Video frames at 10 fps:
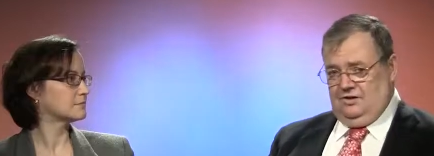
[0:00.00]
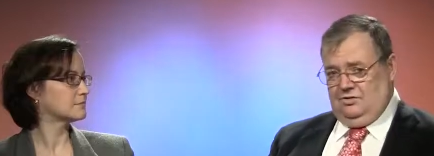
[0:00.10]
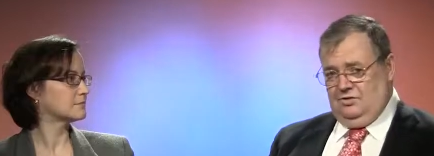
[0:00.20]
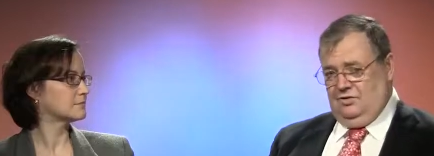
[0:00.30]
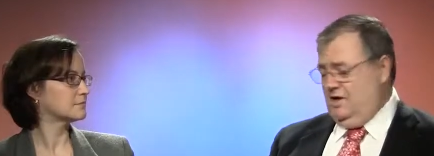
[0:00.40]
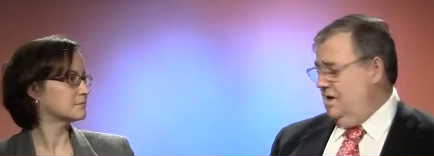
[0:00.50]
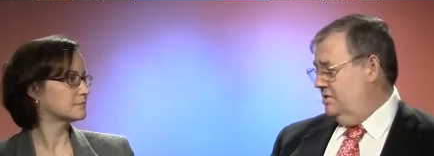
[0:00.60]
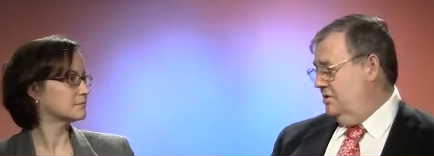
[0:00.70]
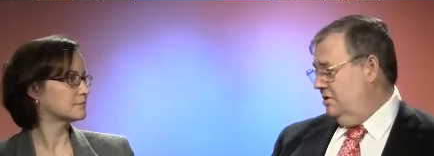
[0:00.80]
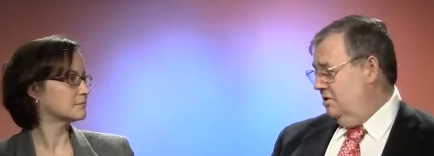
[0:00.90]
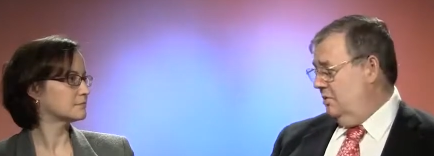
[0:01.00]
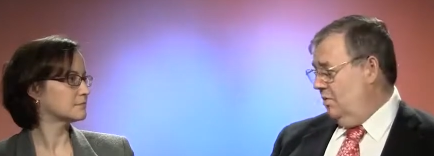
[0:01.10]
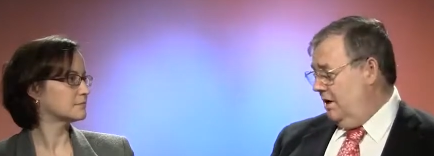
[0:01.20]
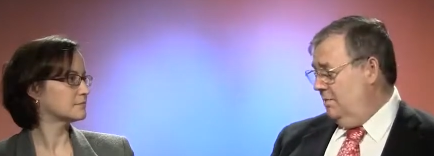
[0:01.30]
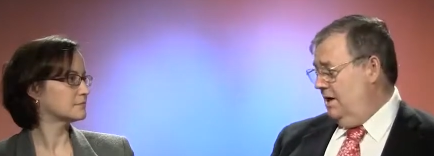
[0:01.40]
Speaker 1: in the 2009
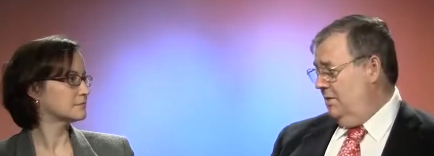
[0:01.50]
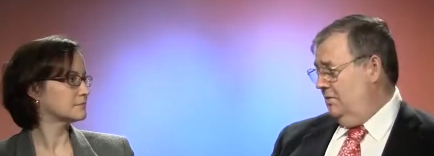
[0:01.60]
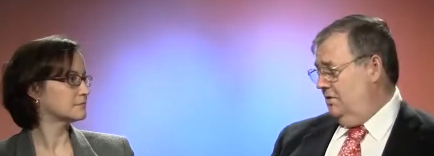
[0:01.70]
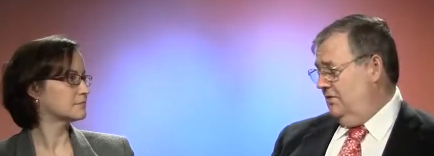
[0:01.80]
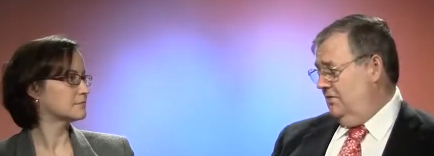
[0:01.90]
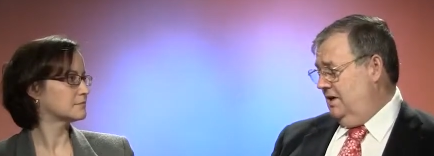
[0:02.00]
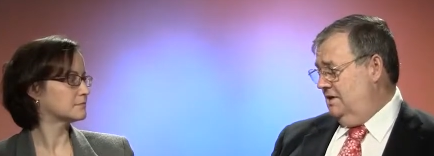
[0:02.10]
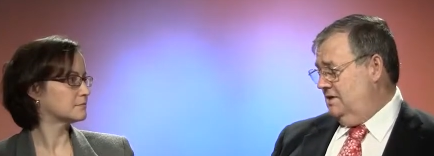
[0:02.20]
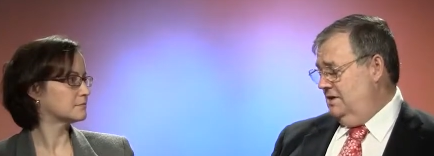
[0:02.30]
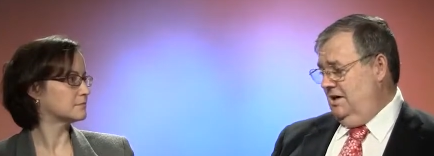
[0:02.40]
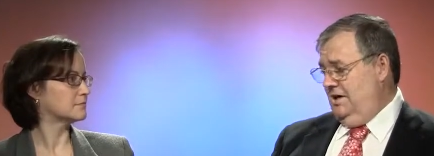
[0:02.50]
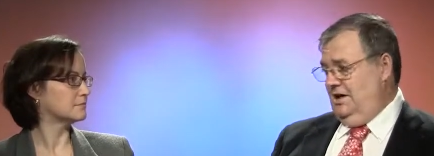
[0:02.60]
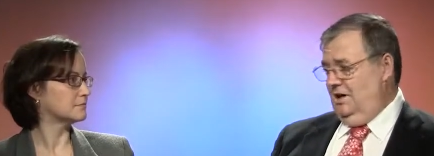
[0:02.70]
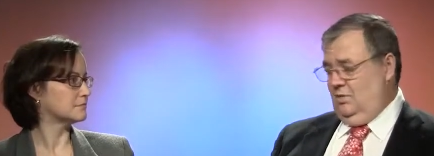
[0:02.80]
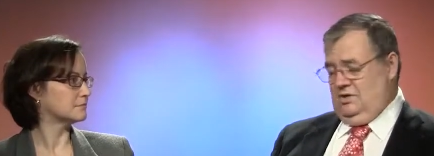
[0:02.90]
White Paper on Defence,
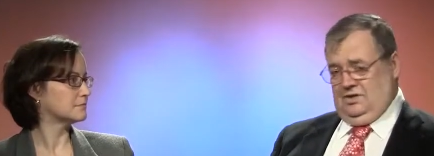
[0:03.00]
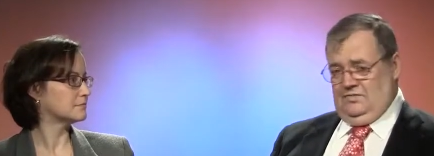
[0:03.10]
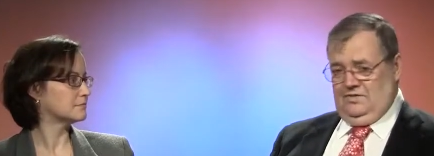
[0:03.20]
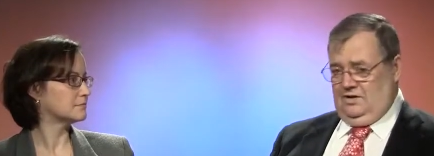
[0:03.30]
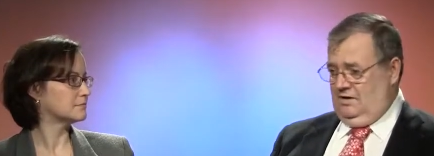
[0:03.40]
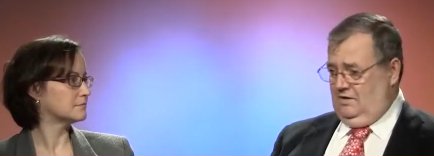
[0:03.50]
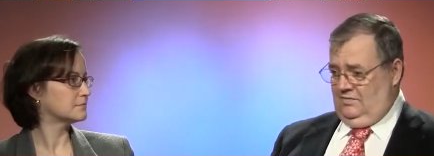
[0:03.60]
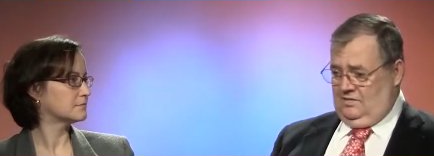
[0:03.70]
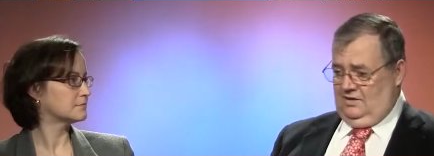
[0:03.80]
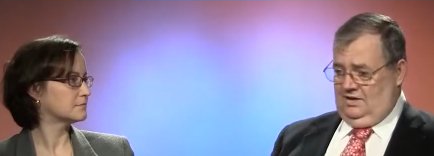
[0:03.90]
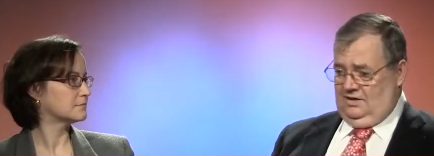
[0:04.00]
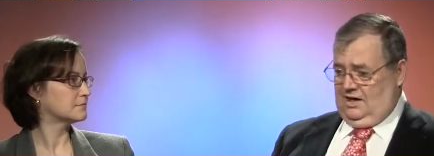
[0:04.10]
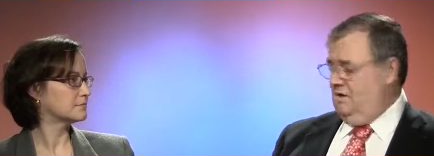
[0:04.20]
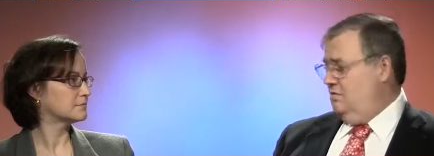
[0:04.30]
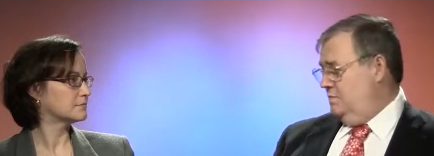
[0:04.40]
which is a very, very
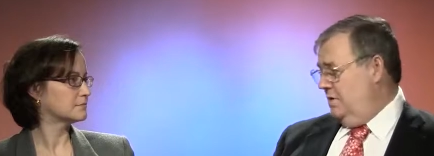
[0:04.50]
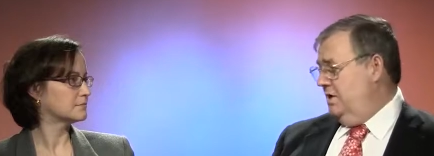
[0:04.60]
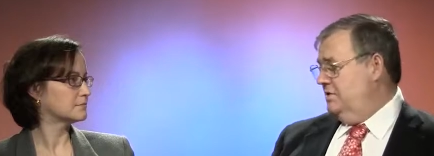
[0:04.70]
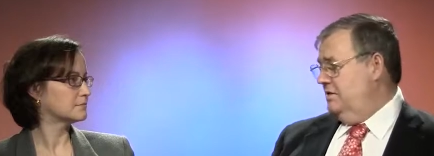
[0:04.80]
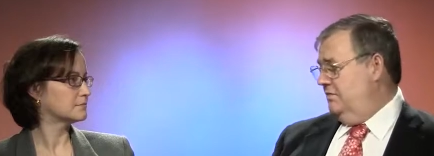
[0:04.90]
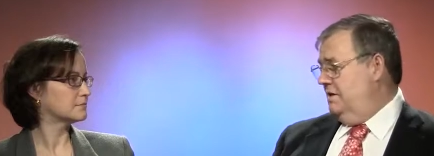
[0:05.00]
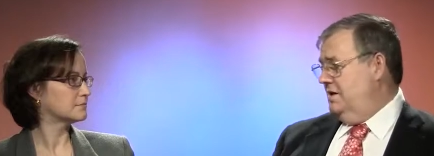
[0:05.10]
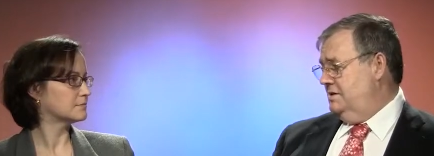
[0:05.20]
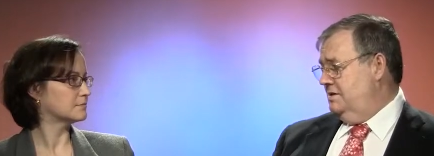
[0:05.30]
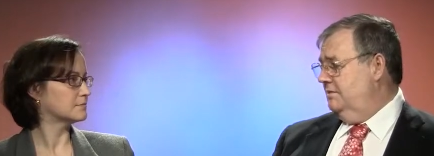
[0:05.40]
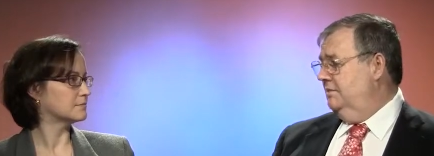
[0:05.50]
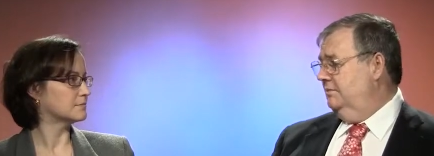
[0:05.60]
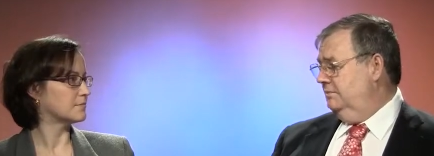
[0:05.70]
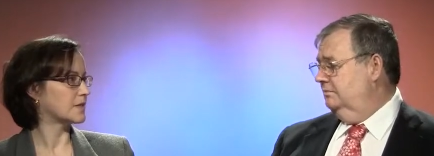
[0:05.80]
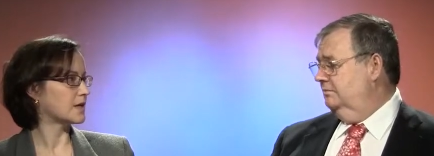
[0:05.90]
dangerous policy for us.
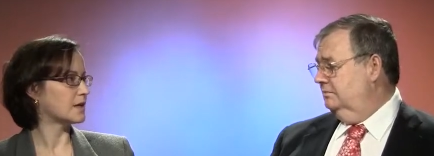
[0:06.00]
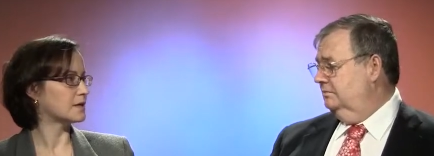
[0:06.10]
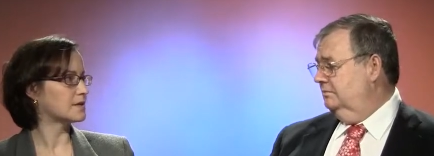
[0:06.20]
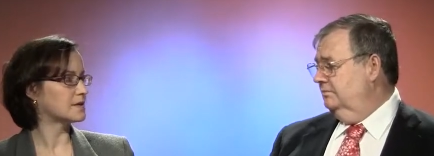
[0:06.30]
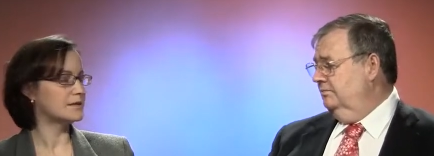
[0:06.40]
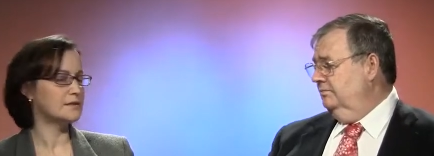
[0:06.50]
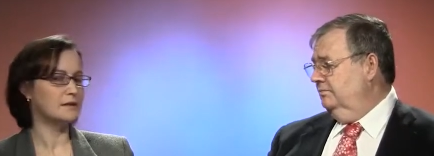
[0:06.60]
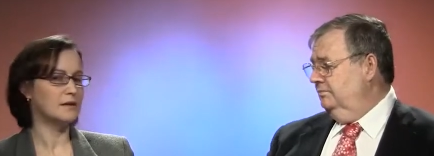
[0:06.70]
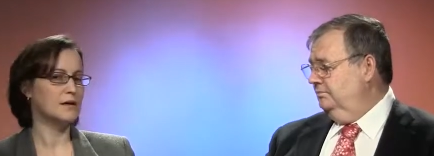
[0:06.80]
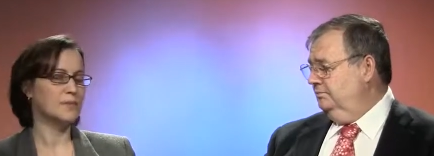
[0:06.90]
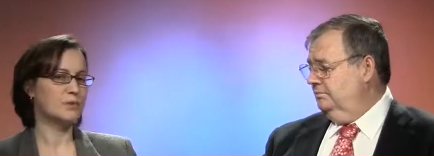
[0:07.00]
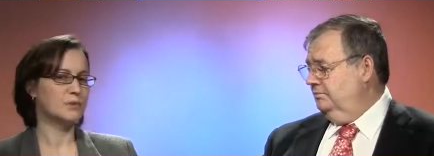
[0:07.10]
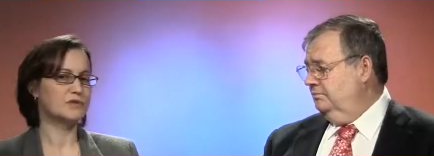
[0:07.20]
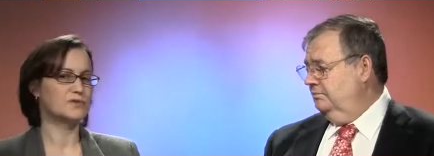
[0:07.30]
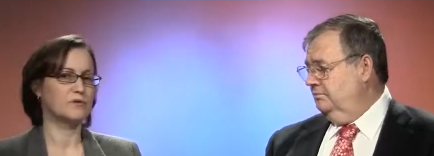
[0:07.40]
Speaker 2: Mm. And it's this
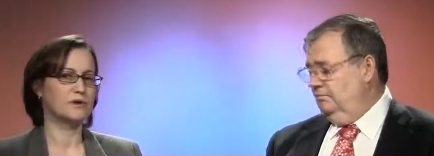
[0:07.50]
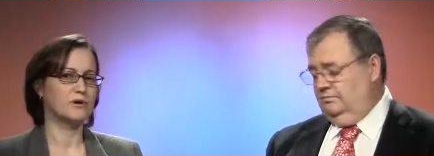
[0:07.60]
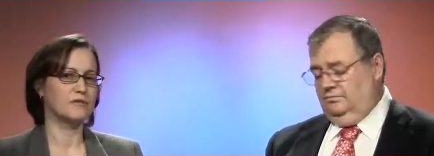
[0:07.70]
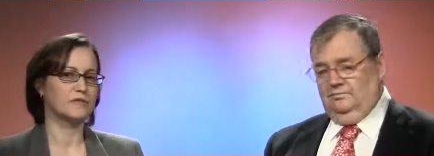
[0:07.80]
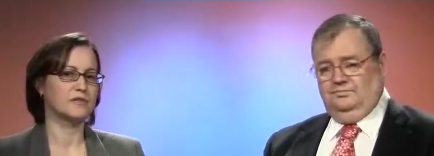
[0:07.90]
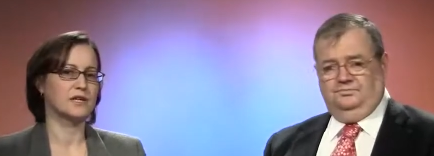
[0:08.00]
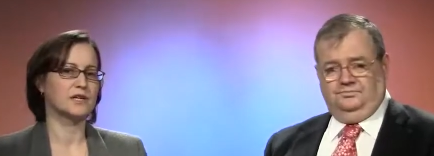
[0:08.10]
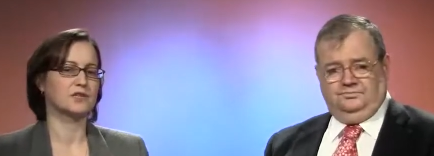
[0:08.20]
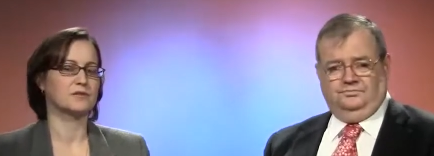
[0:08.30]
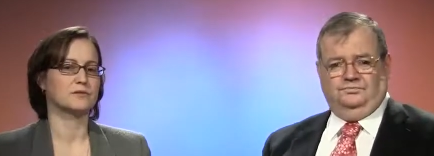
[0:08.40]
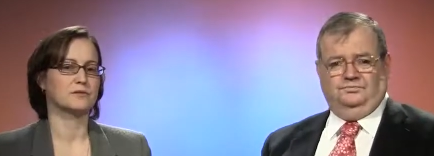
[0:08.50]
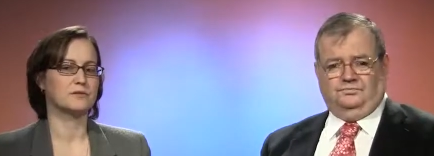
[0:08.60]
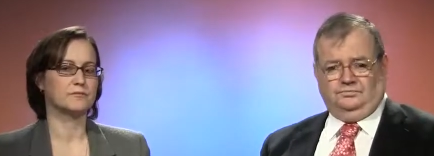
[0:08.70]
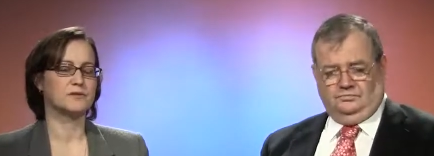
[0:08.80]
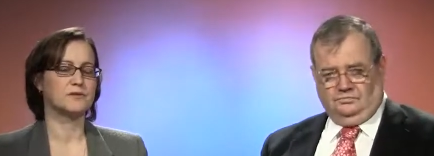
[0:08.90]
push for a confrontation
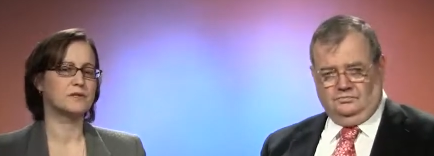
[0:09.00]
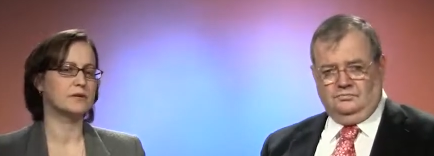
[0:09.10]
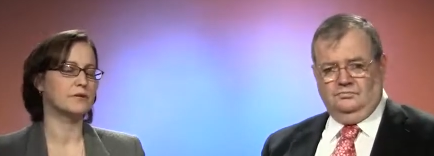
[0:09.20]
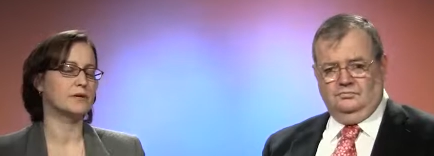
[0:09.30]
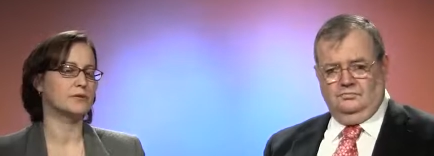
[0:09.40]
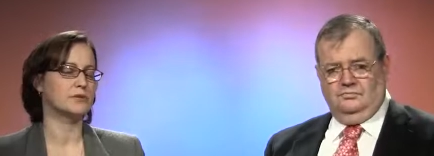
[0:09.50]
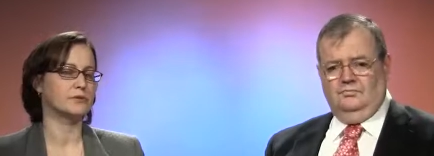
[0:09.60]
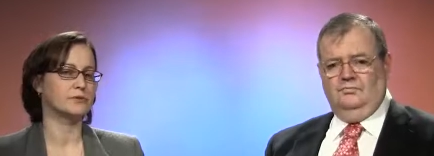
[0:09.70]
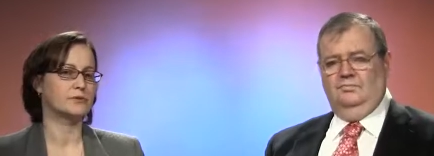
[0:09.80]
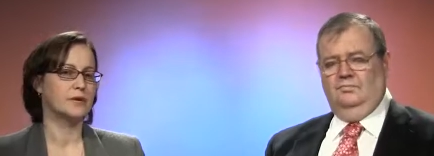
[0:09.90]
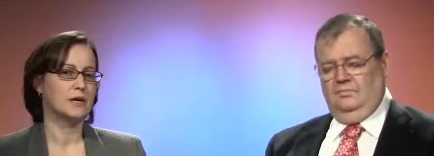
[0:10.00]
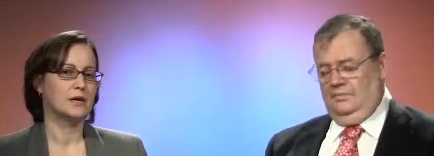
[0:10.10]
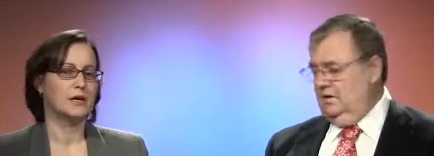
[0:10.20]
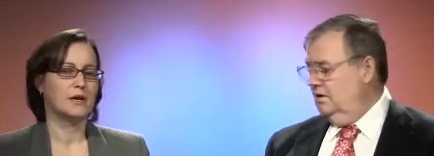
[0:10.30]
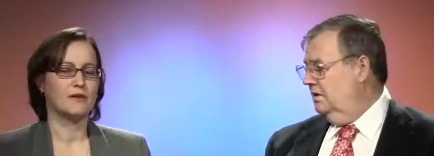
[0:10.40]
with Syria to
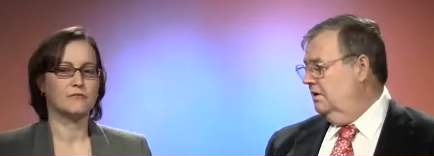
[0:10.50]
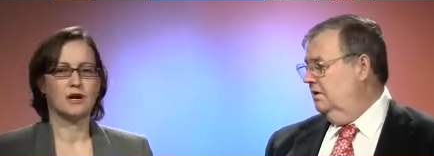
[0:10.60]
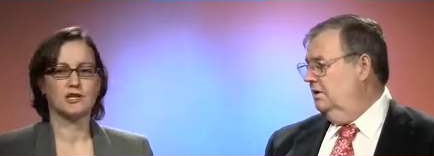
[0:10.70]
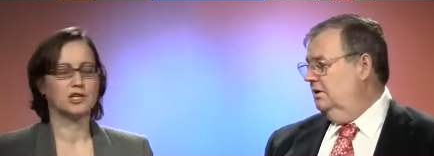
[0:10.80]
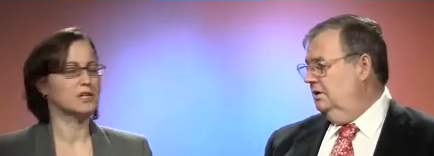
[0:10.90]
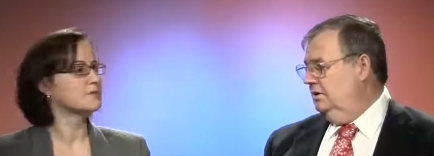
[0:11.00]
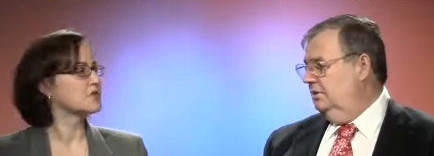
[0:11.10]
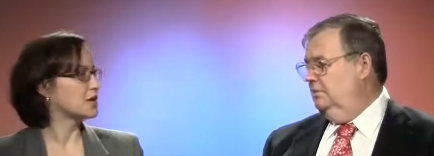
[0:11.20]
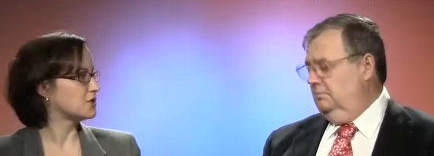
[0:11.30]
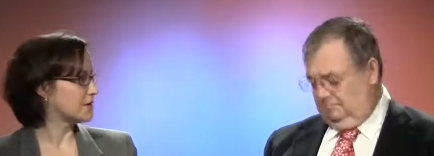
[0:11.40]
have regime change